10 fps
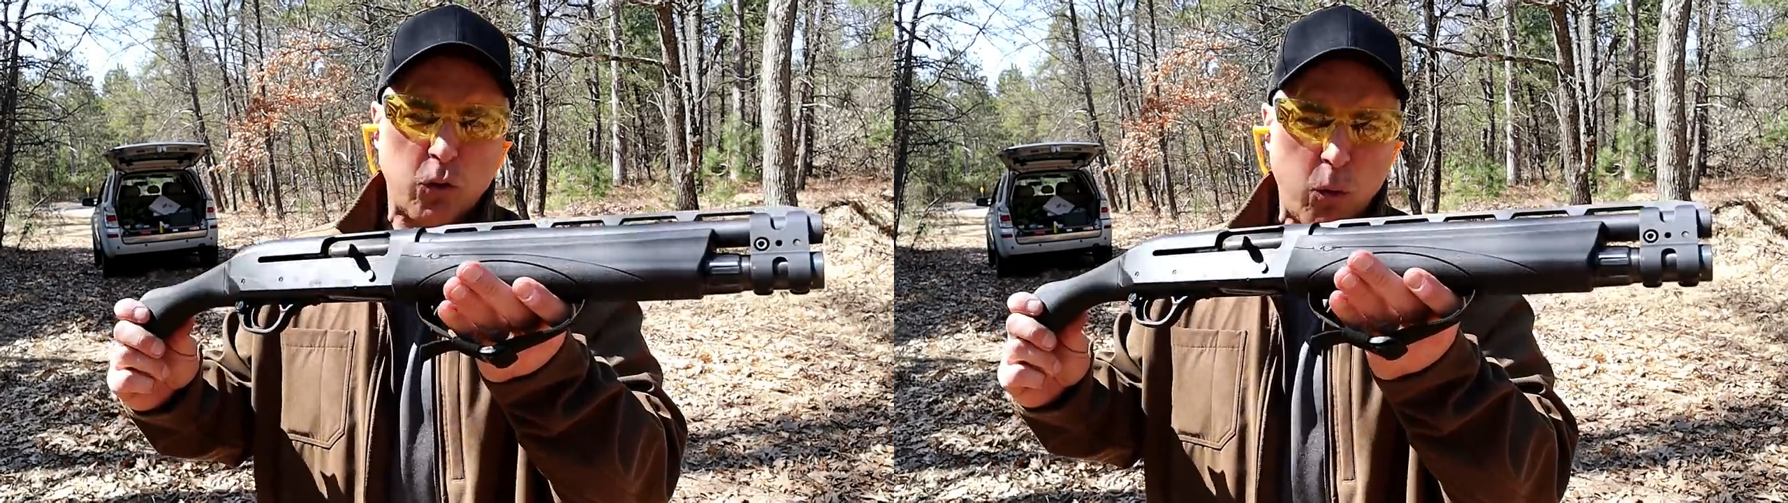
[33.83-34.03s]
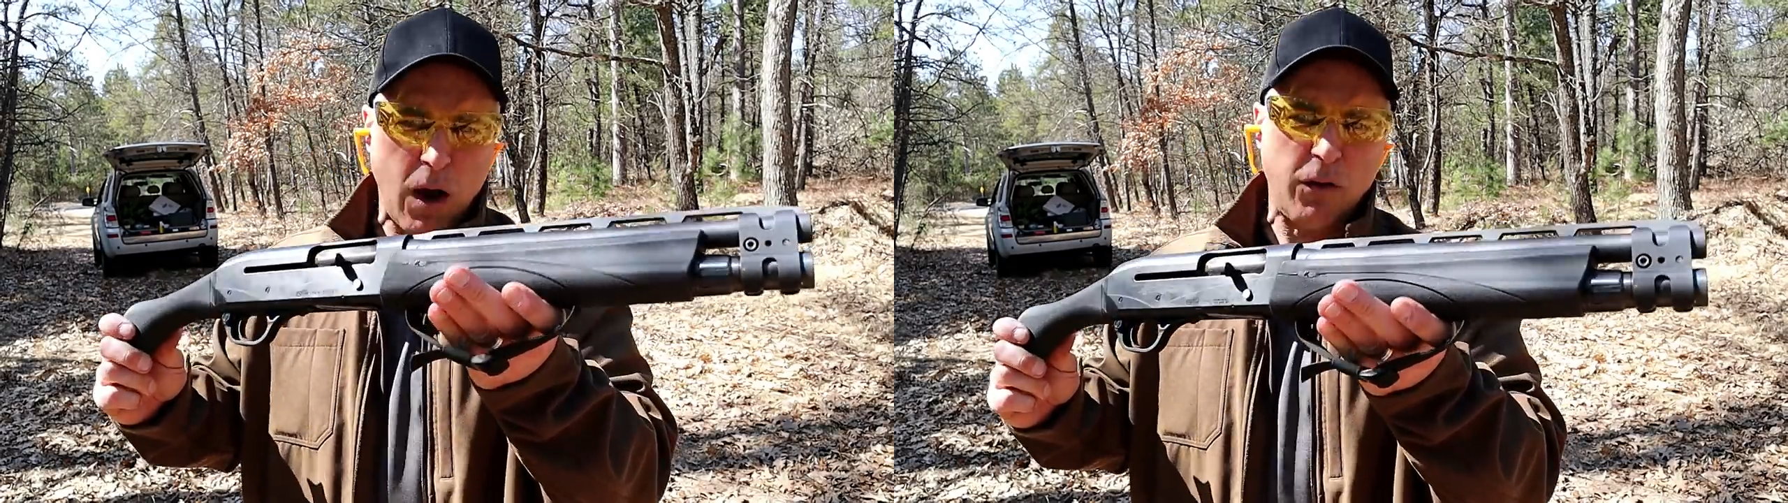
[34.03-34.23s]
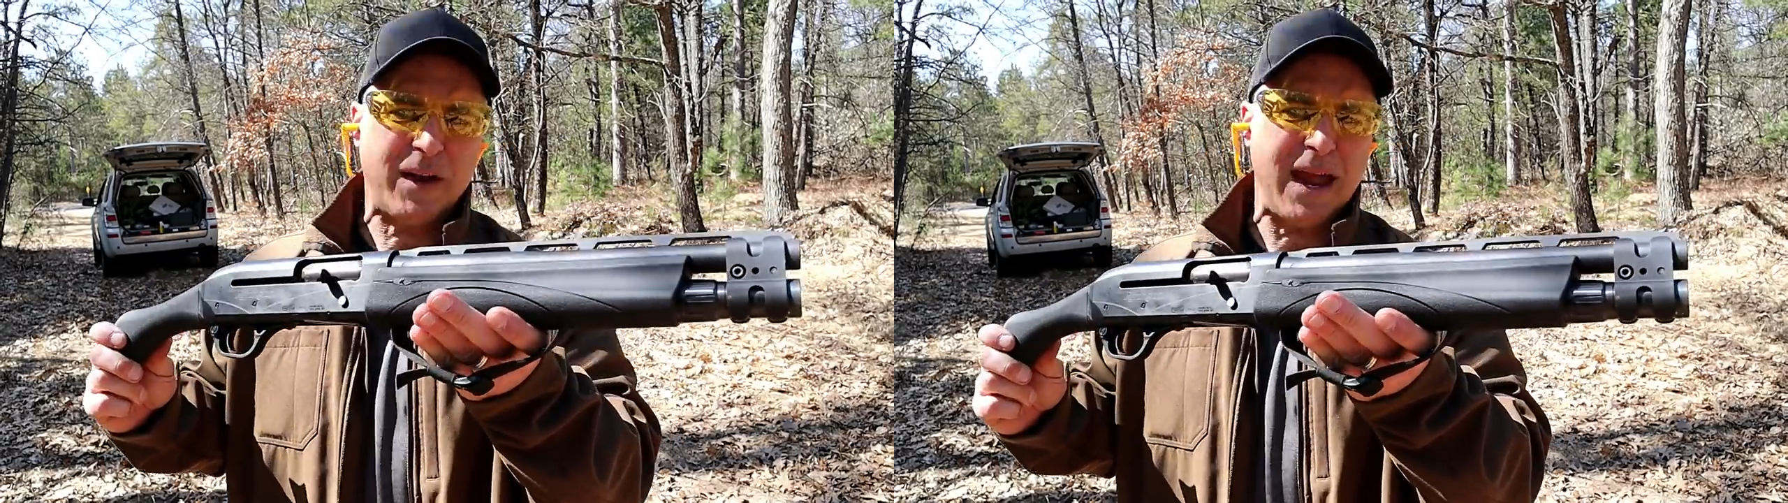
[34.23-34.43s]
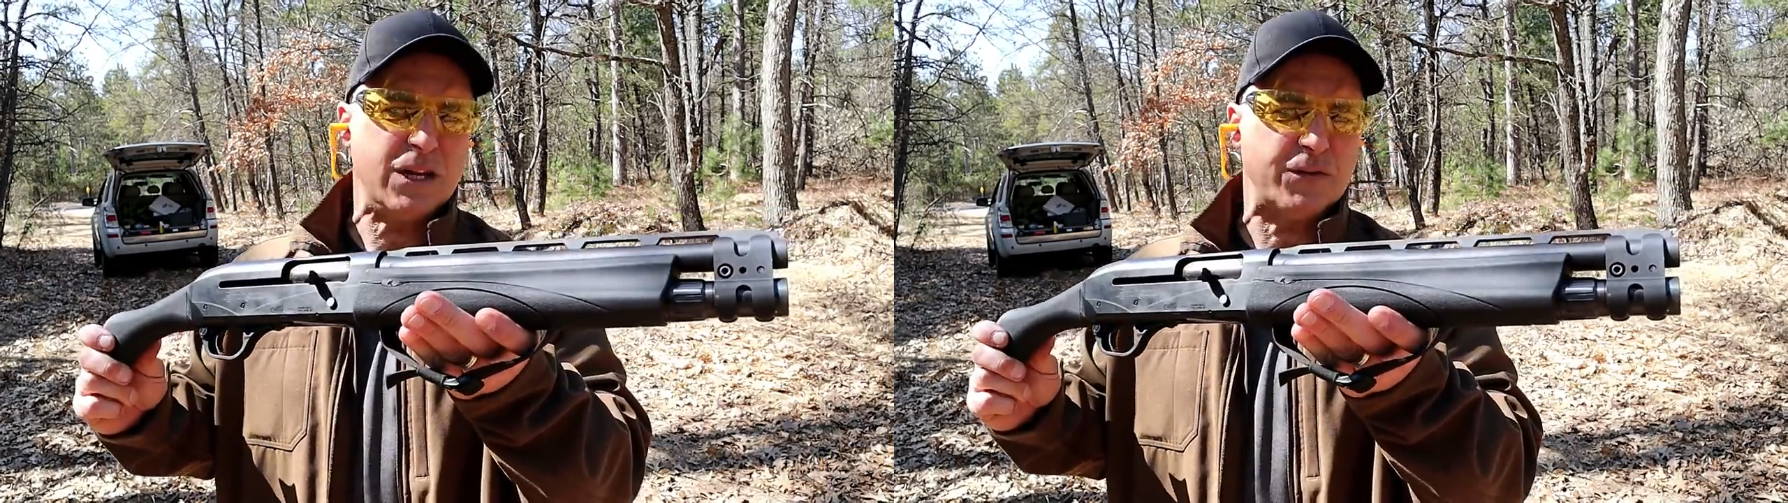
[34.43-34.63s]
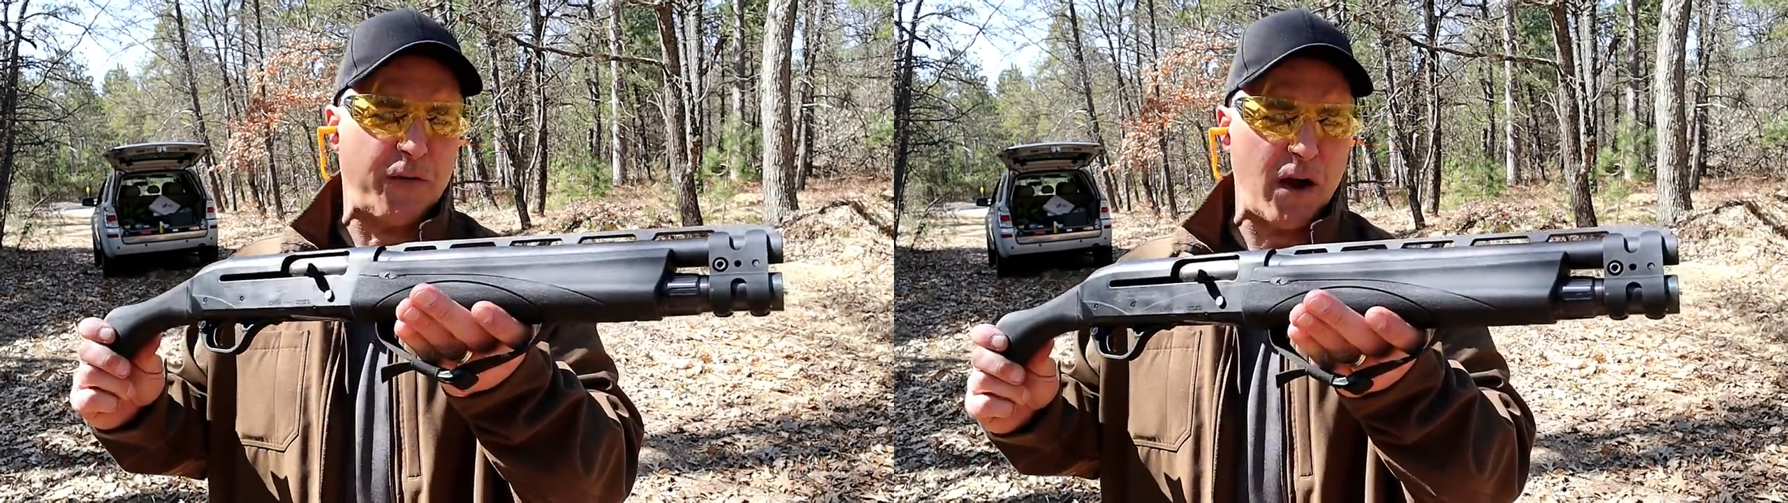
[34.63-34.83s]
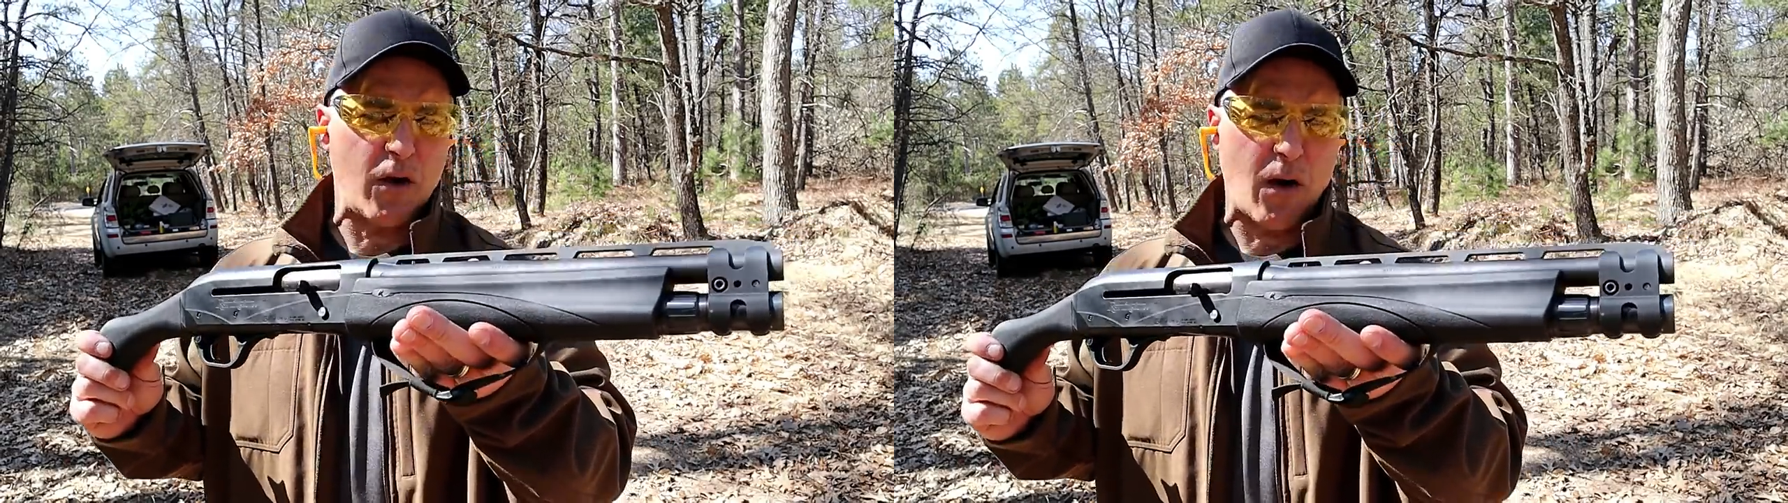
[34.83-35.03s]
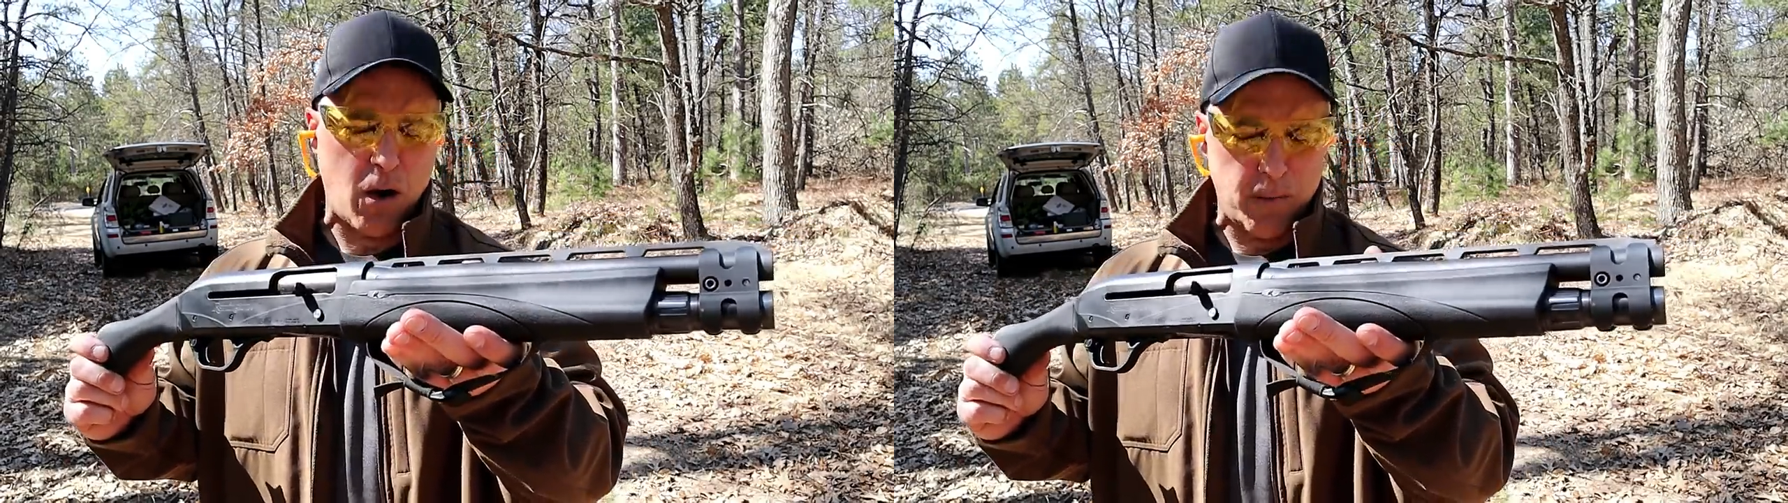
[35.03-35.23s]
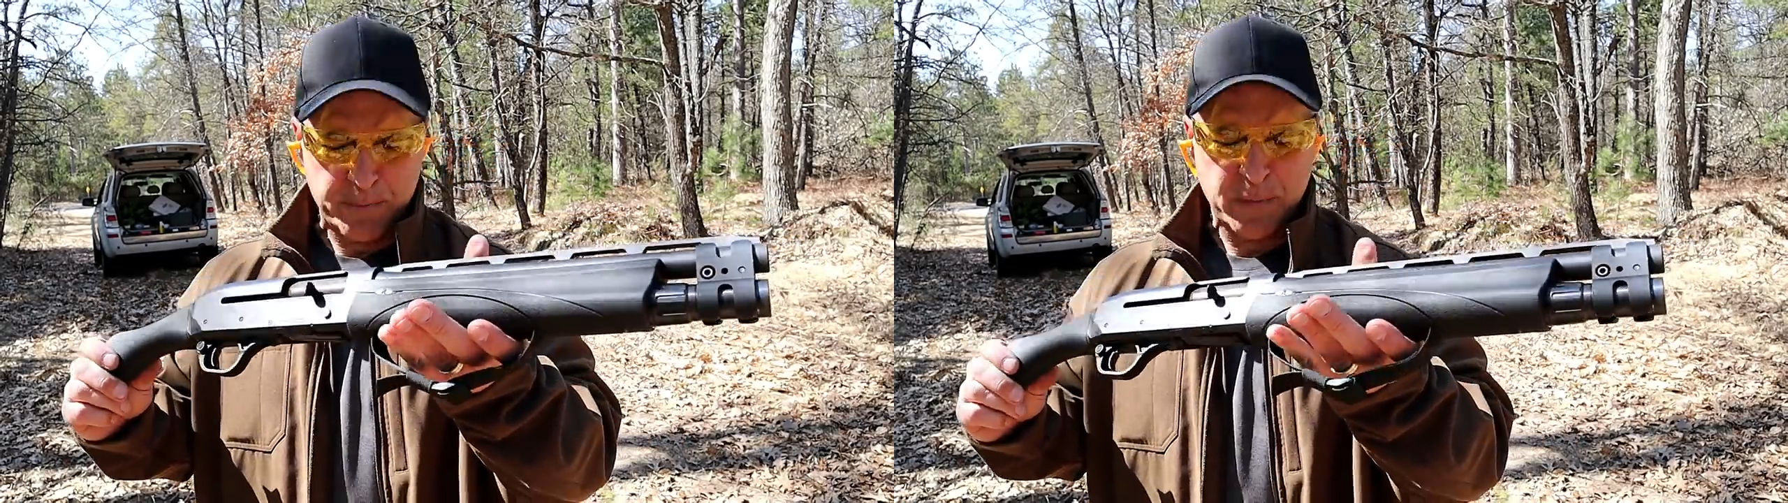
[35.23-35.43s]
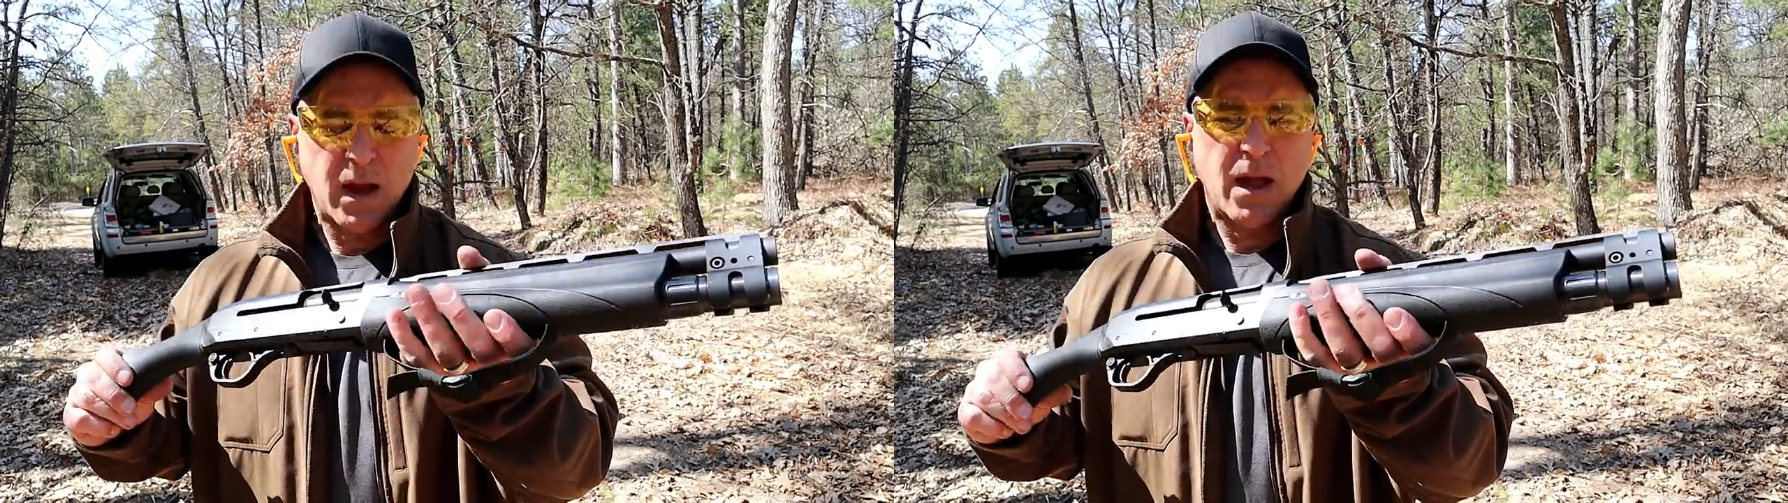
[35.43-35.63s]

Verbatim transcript: 12-gauge firearm